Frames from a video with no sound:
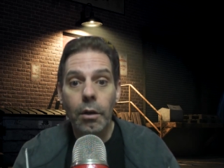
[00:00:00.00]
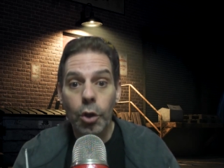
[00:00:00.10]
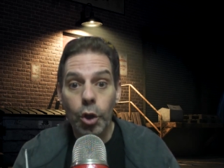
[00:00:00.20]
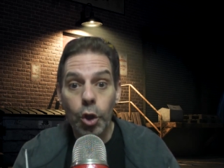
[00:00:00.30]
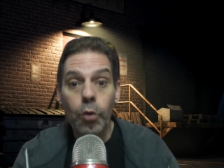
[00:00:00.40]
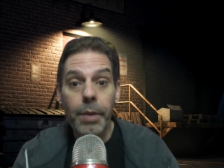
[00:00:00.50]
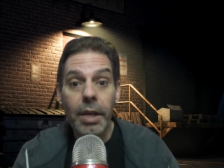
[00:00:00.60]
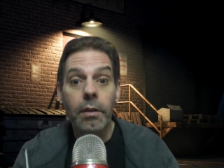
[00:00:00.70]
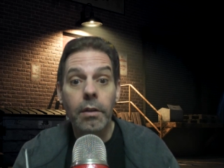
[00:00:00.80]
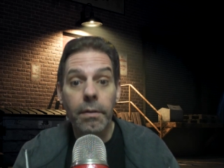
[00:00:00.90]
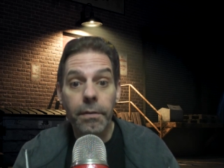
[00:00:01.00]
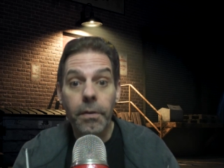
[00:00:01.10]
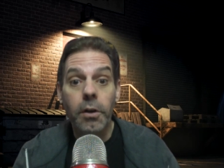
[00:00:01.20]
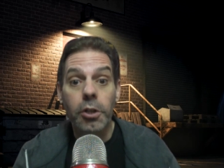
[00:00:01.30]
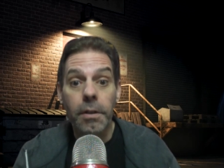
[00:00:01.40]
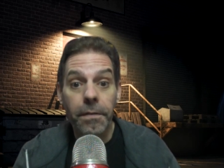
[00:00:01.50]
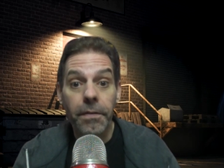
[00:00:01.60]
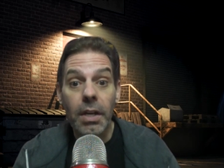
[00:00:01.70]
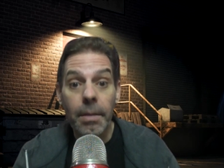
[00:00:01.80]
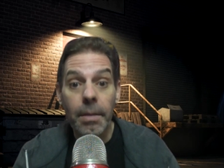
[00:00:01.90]
You being the first
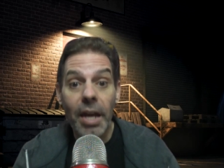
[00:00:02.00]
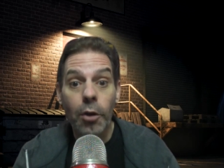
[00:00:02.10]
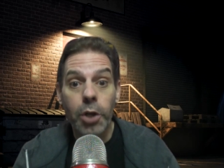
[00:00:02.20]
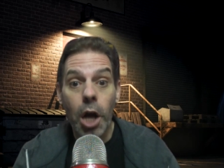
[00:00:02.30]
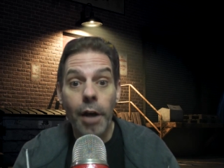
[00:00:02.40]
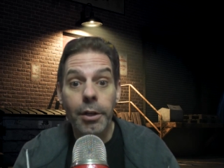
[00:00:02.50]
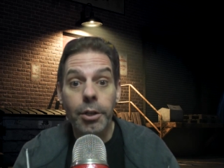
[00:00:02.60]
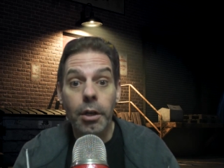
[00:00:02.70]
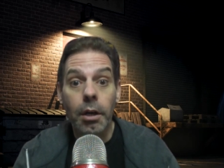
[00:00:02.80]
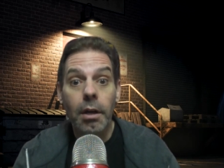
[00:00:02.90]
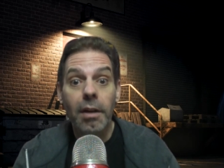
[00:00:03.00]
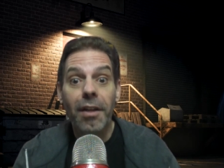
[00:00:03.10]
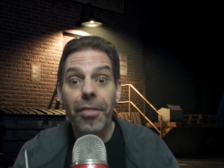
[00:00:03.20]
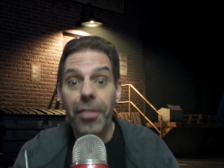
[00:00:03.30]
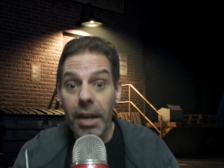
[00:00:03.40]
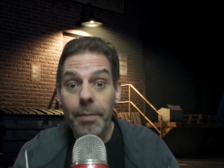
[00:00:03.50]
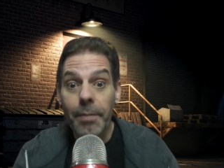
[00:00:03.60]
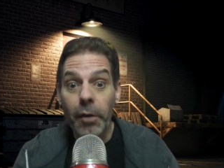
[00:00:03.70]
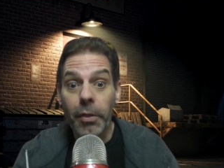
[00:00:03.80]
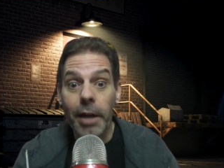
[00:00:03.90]
female doctor. Think
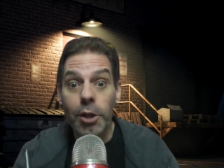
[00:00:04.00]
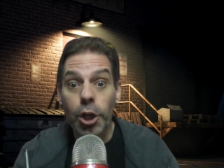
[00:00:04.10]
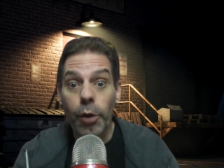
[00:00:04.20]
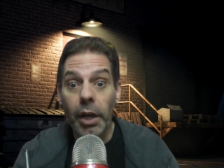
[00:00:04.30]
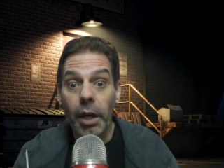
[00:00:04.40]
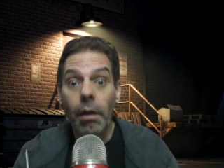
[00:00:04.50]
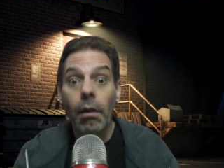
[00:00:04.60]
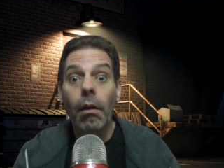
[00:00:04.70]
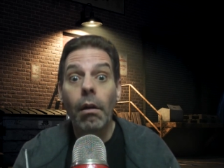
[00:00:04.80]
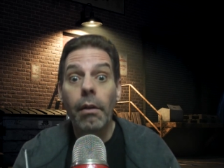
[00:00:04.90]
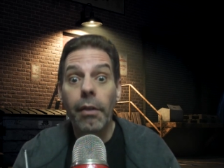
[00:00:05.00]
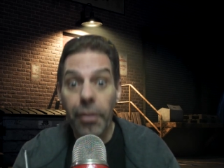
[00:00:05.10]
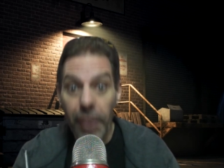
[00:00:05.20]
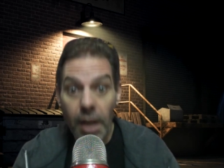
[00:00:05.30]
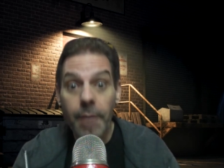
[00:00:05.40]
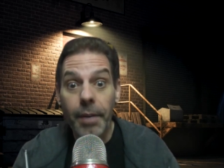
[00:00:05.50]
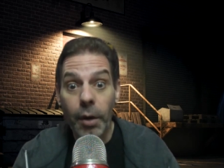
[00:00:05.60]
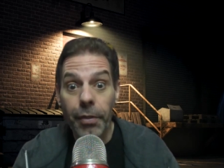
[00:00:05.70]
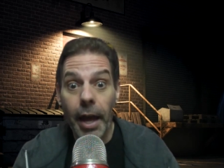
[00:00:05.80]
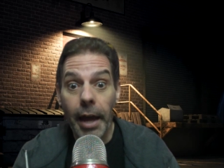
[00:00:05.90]
about that, Jody. Think about
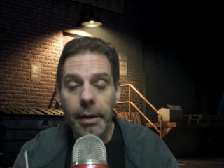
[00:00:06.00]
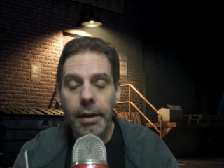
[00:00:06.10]
that.